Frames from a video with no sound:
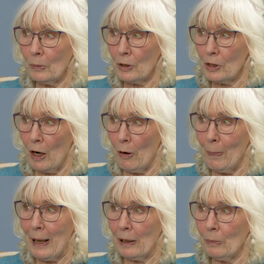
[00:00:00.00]

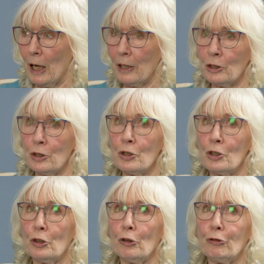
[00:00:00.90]
cerebellum and
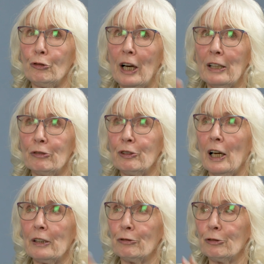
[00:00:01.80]
into your fight,
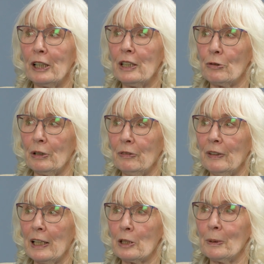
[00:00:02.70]
flight, freeze
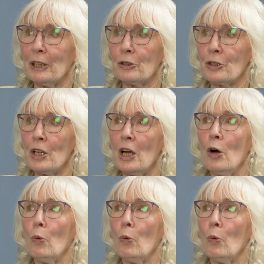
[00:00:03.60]
reflex, because